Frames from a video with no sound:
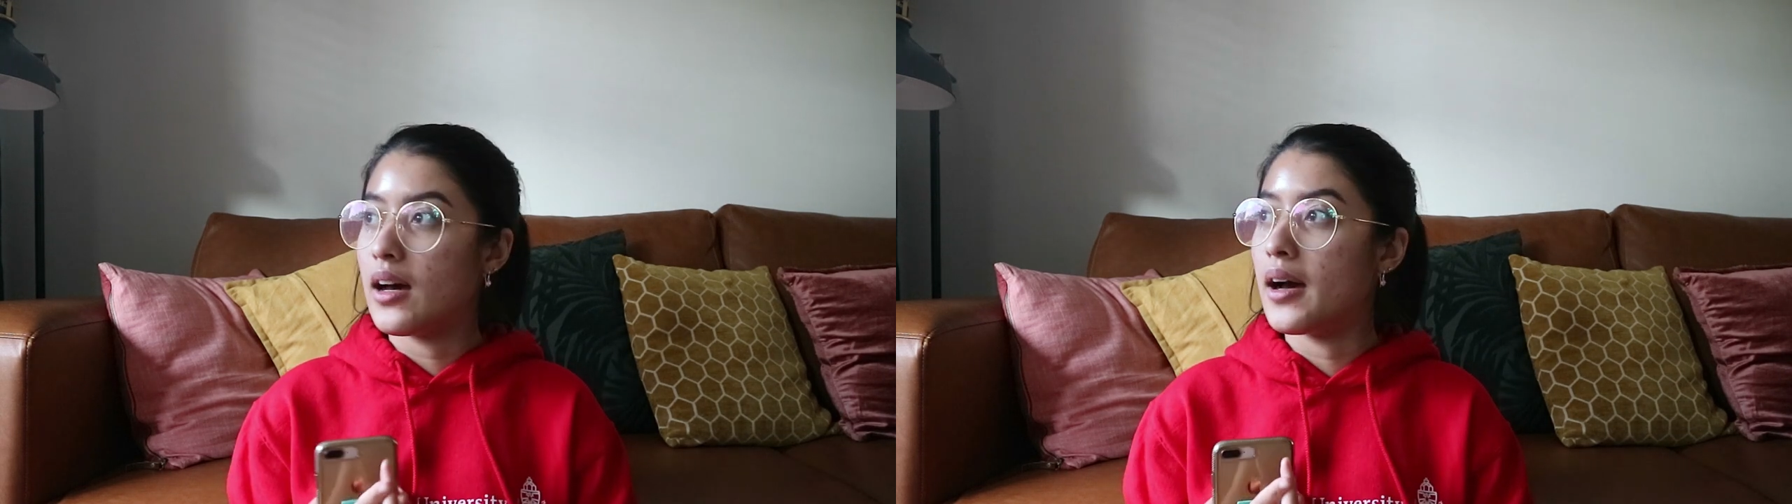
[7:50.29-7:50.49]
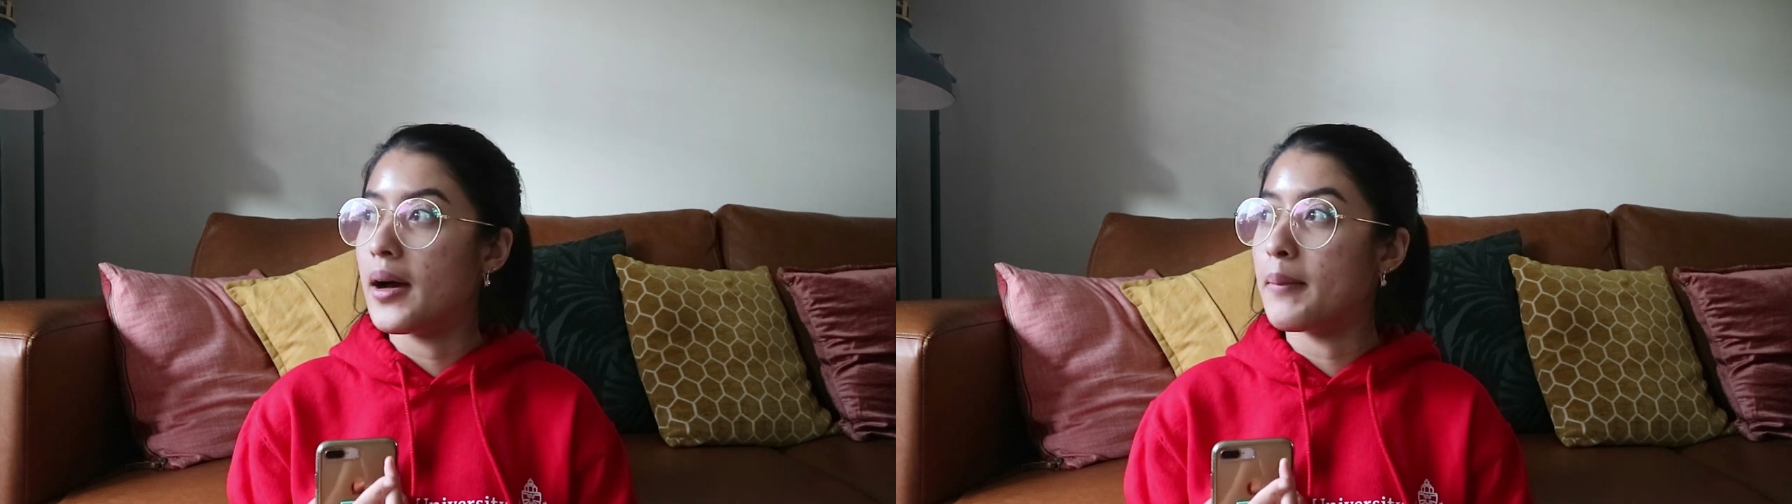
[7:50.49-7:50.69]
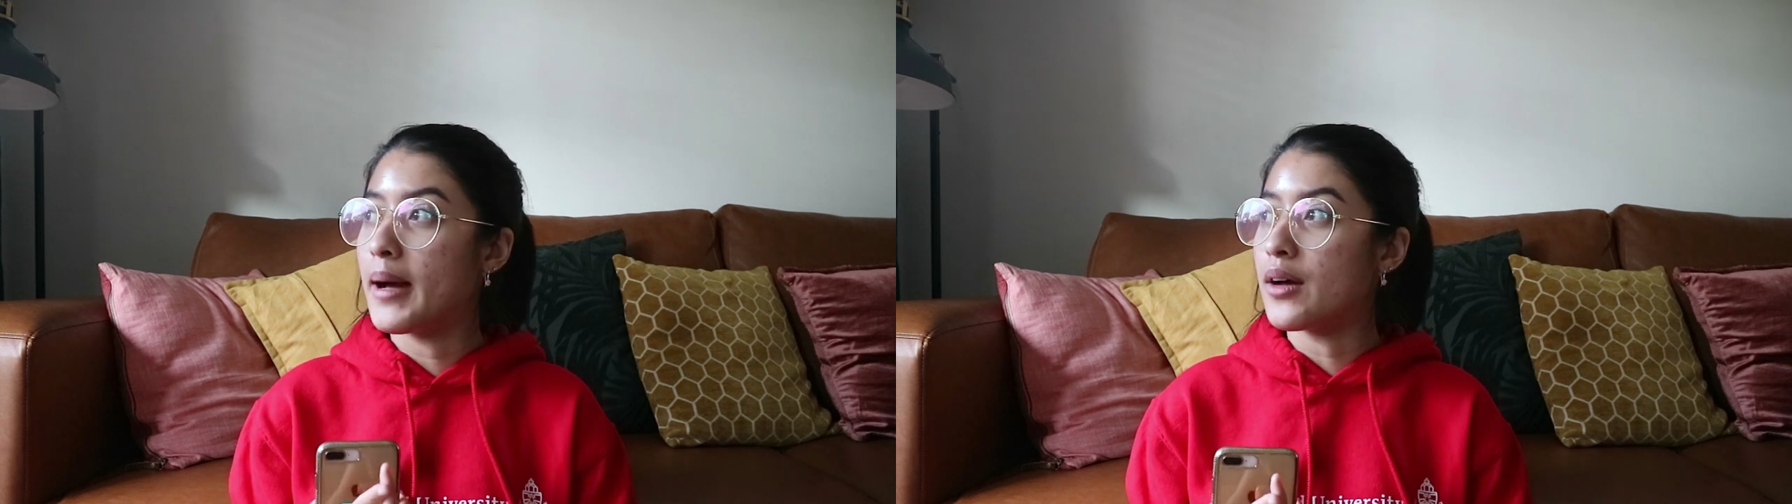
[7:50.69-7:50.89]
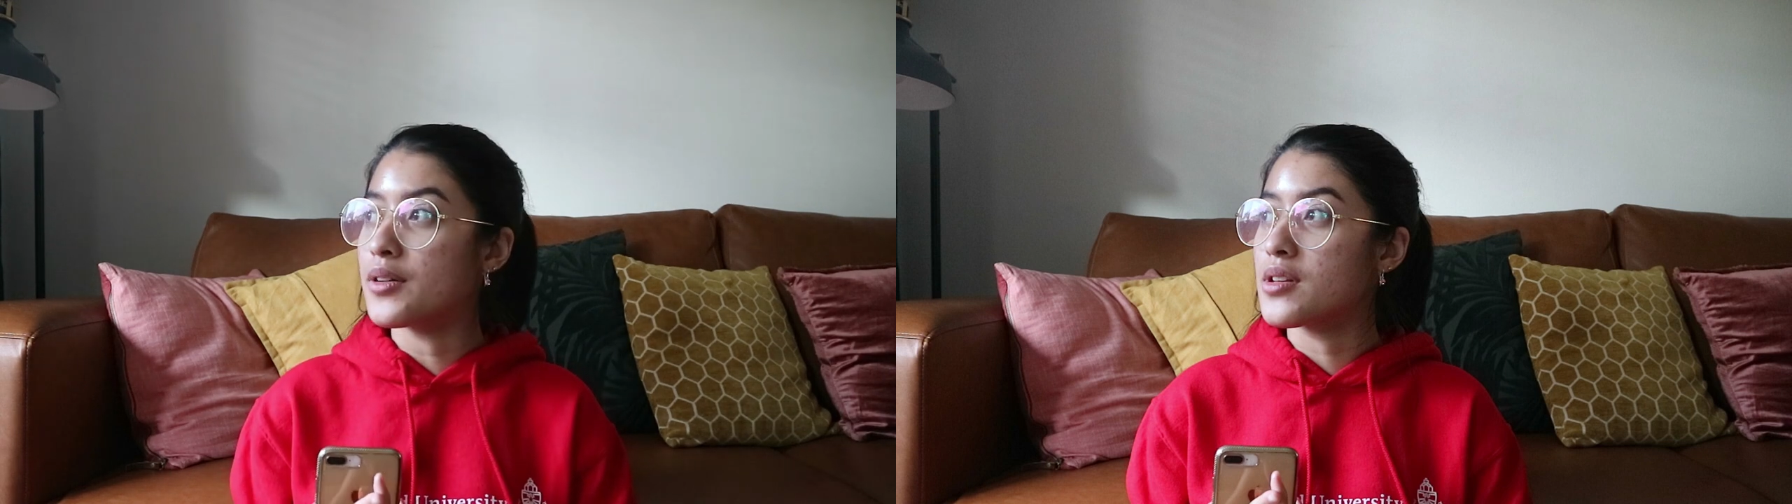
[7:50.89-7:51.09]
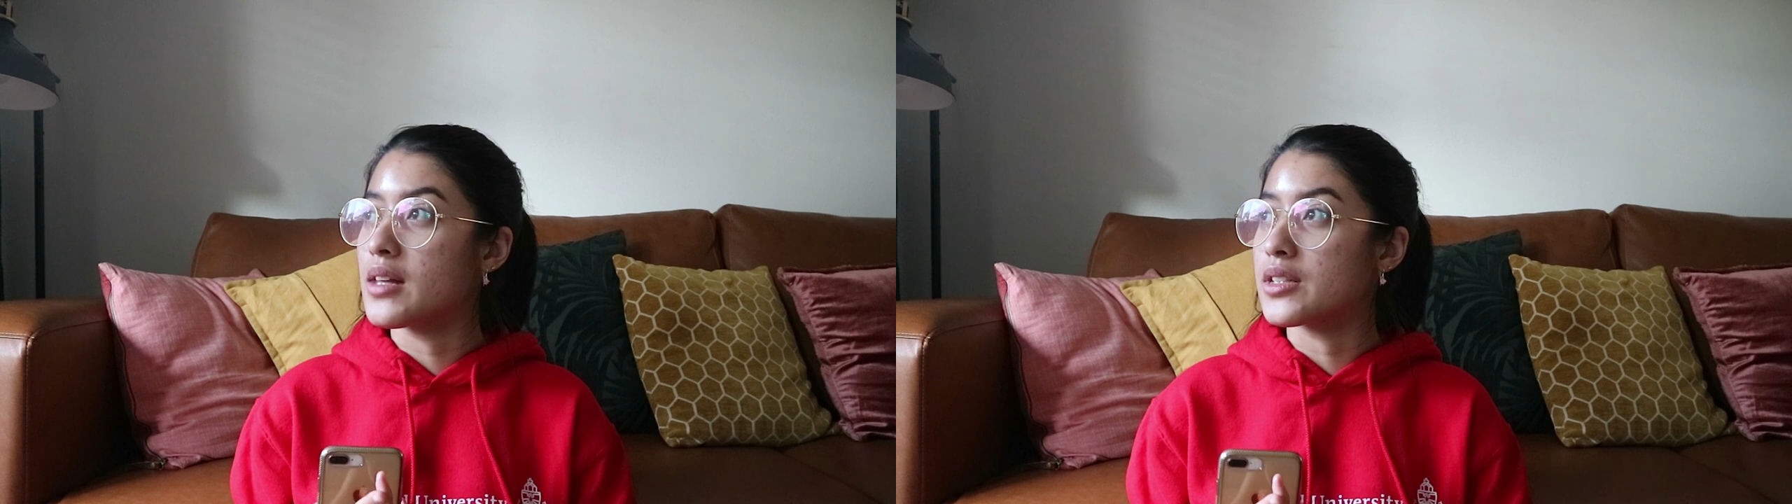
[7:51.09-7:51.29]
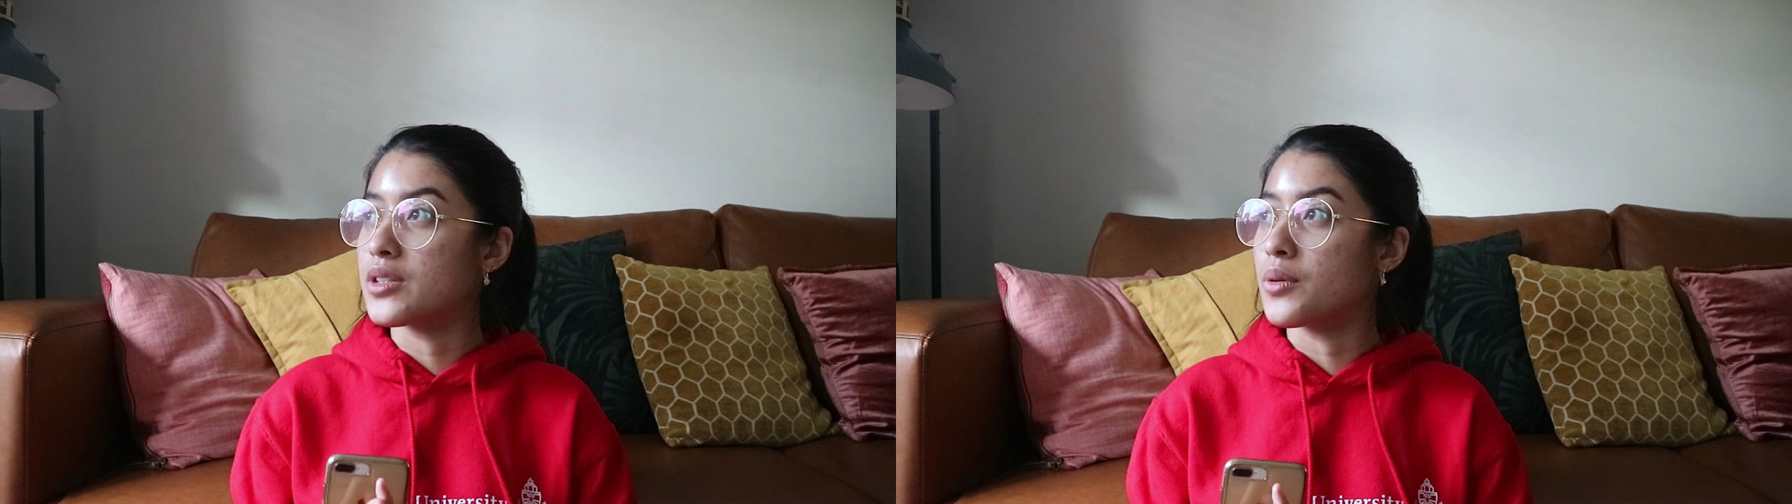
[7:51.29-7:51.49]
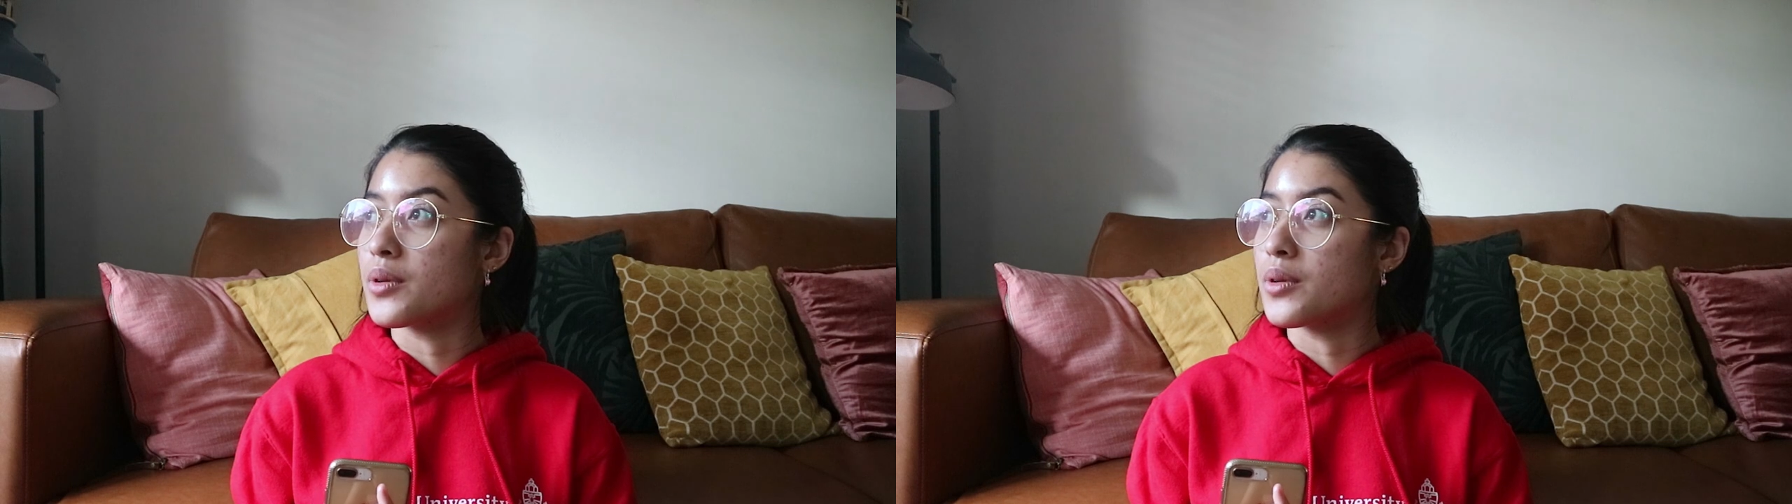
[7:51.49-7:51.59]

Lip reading: I also like to